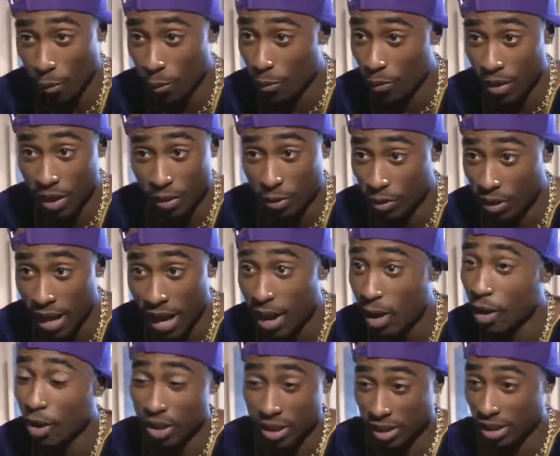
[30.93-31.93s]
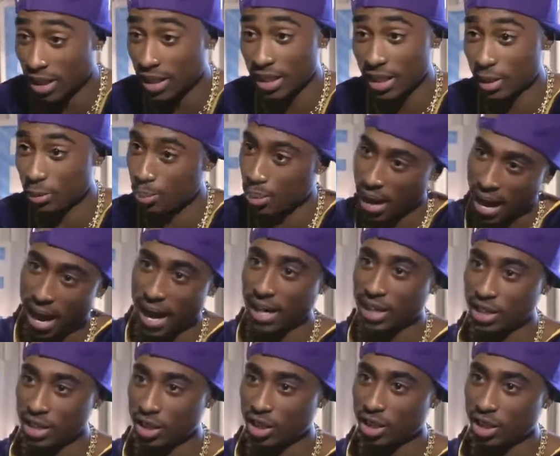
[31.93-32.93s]
Then now all of a sudden it's
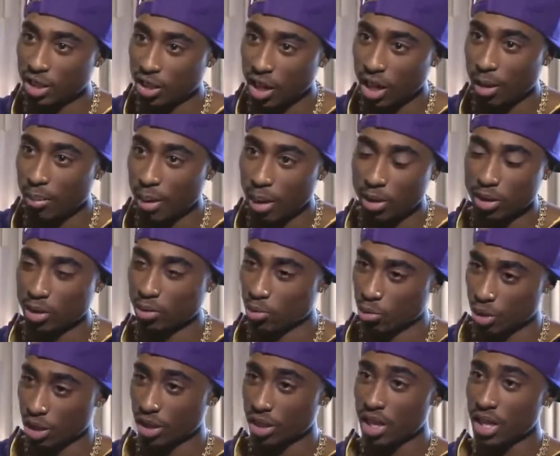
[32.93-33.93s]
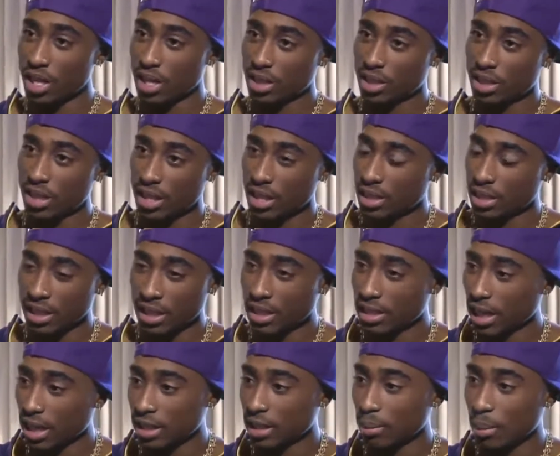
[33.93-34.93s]
bad to talk about some real.
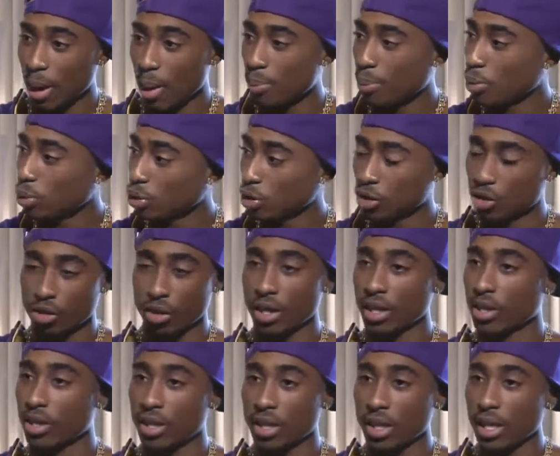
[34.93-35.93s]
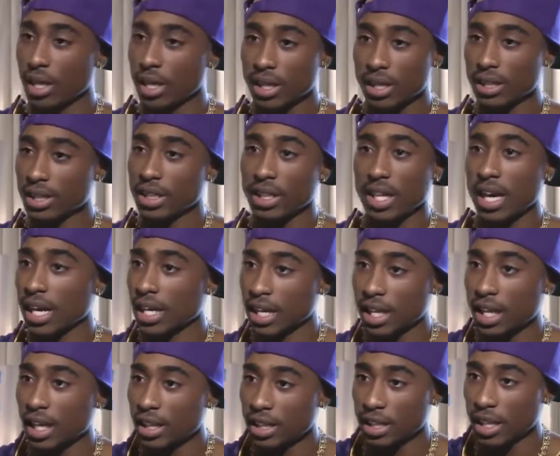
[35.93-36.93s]
Anytime somebody pulls a trigger or there's any kind of
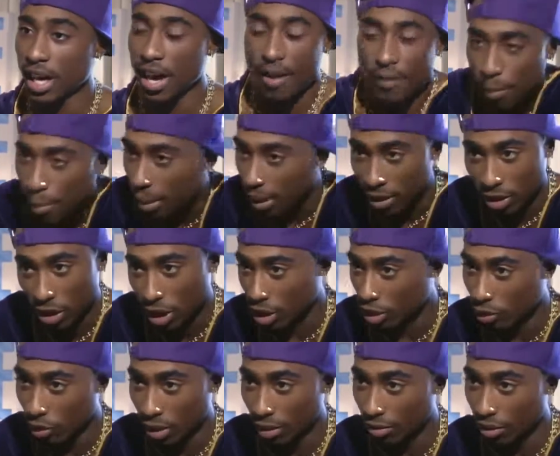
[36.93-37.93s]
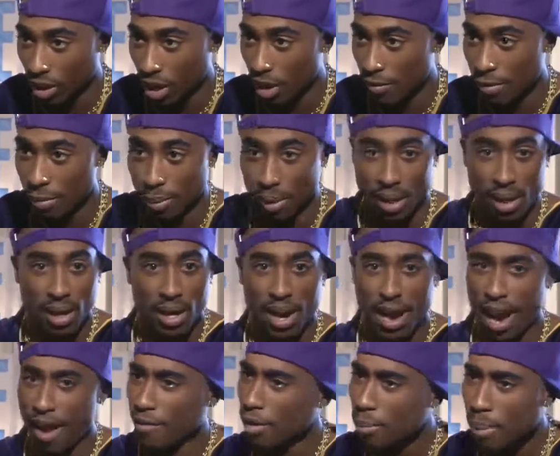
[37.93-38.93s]
gunshot, everybody starts running for cover. But
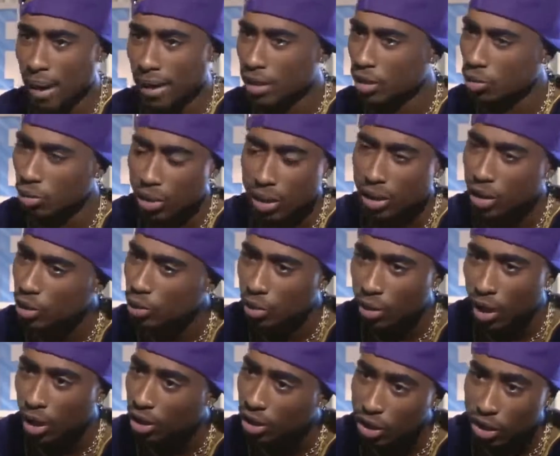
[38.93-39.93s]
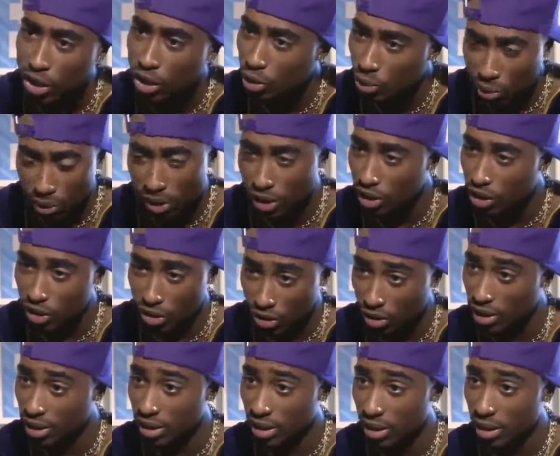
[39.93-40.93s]
everybody's really doing all this shooting in the
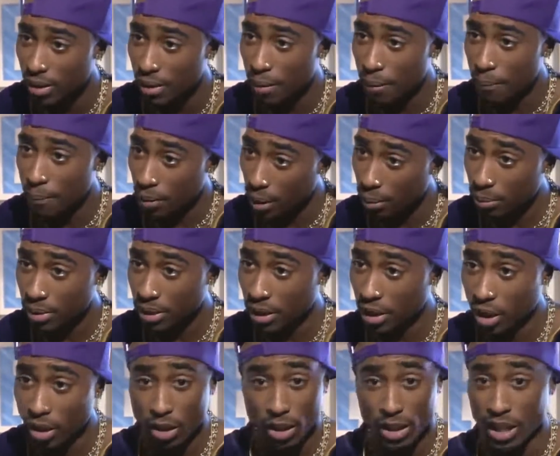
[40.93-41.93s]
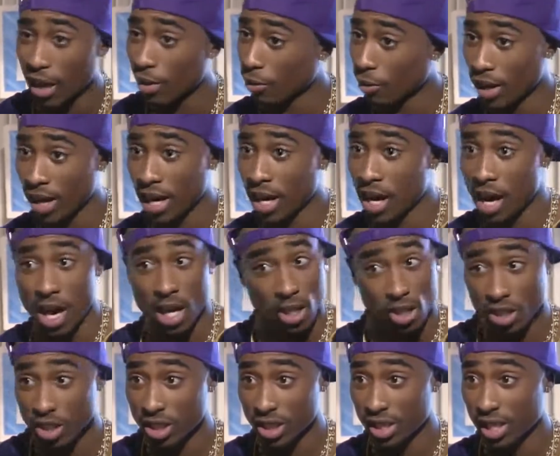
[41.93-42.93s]
streets. You know what I'm saying? All this
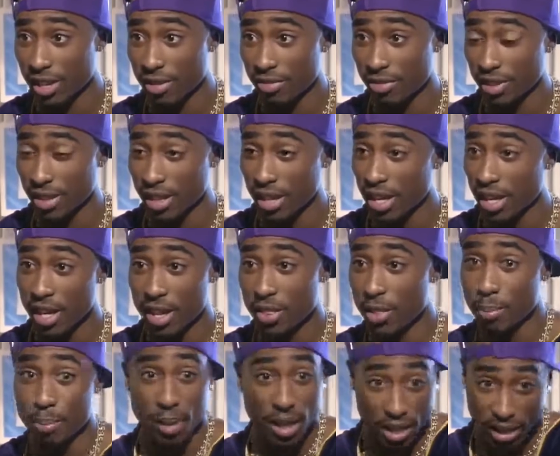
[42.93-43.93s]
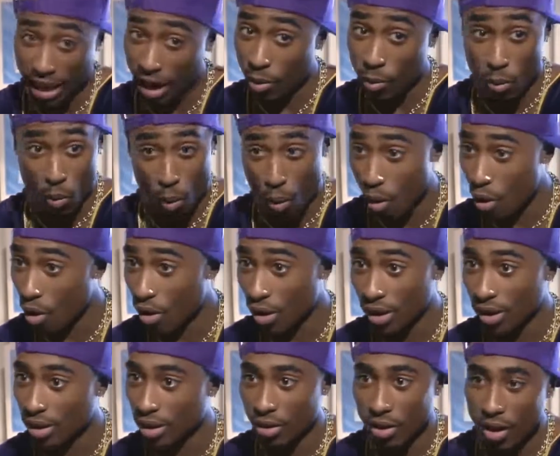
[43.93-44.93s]
Iran-Contra stuff and that
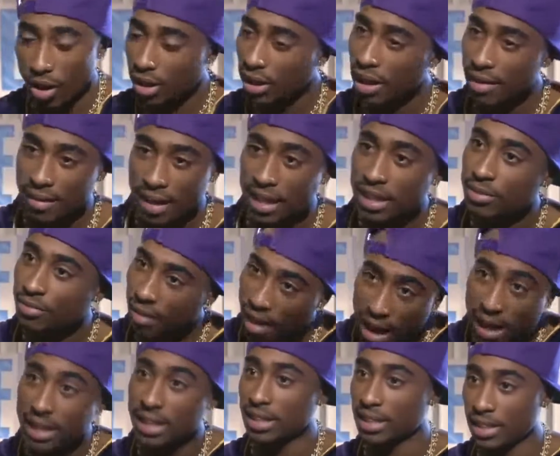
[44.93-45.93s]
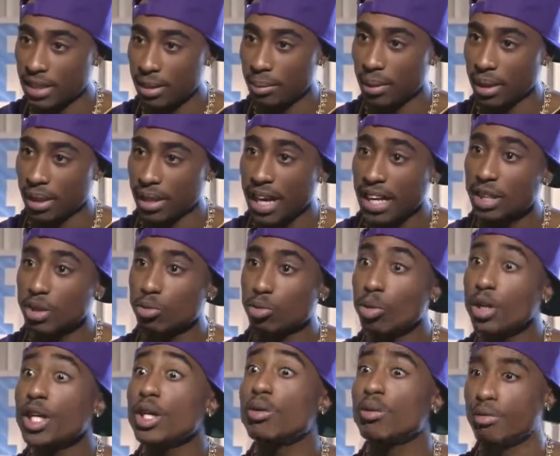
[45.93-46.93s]
war, all that's violence to me. That's
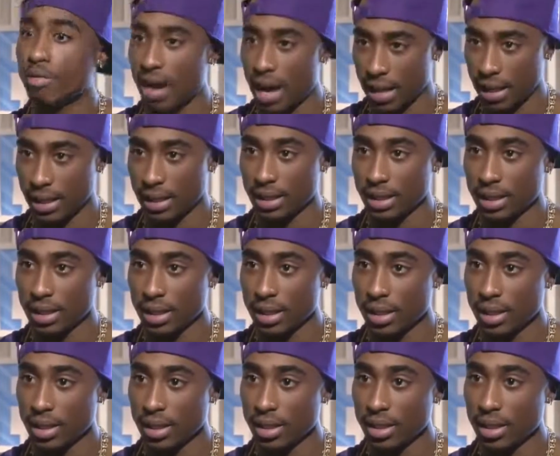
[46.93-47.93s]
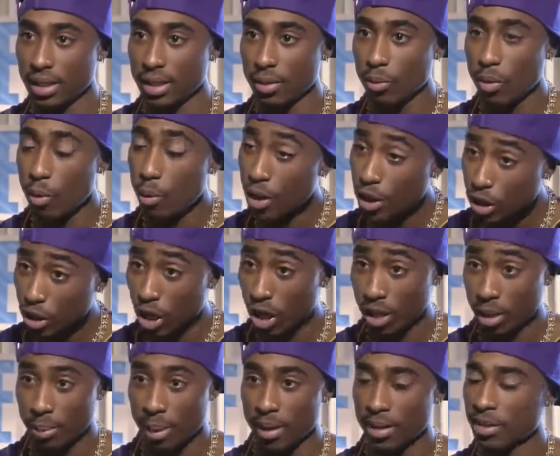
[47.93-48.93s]
real violence. What we're
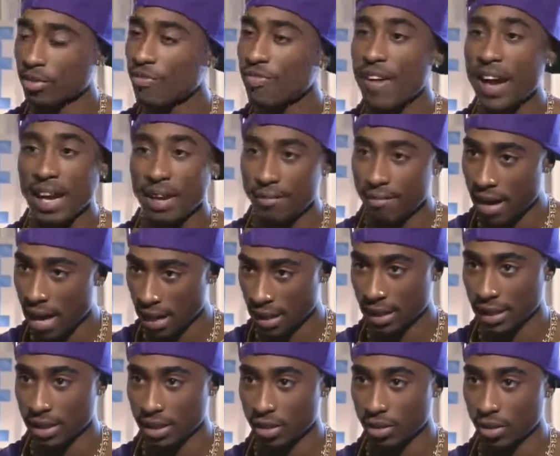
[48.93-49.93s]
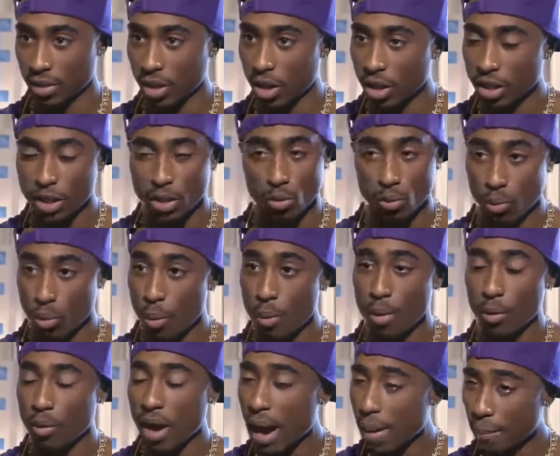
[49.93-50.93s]
talking about is fake violence. All this, what
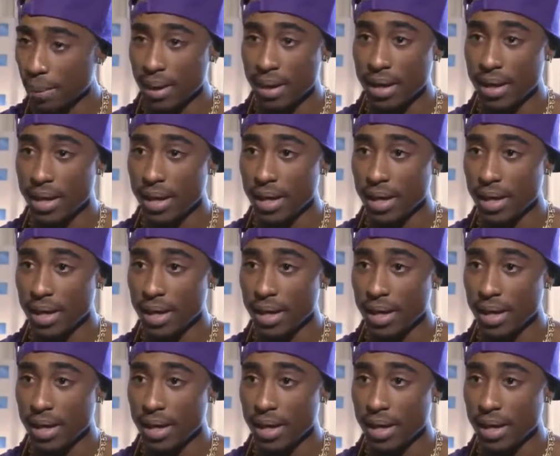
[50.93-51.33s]
we're rapping,